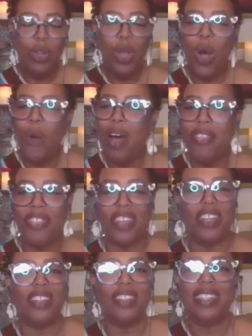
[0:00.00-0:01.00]
No
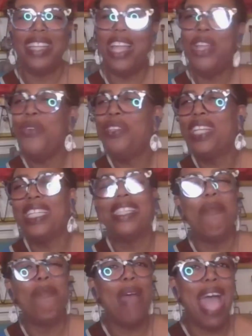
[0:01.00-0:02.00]
other. Can you
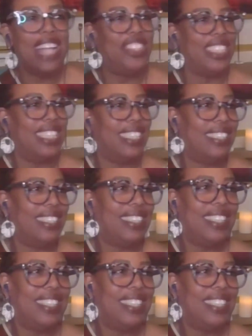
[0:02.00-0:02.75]
just imagine?